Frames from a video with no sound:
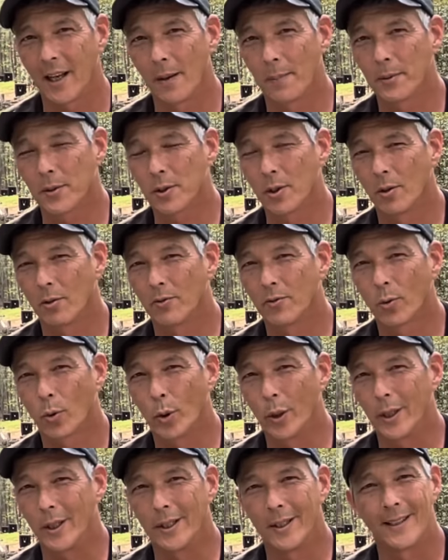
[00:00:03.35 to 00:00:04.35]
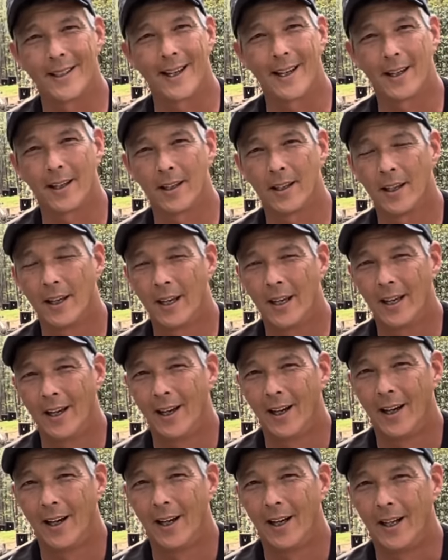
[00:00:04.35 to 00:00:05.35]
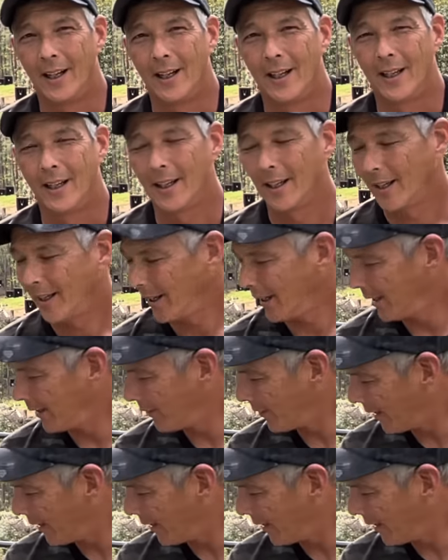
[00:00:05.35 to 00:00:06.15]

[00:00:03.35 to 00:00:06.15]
episode for you today, and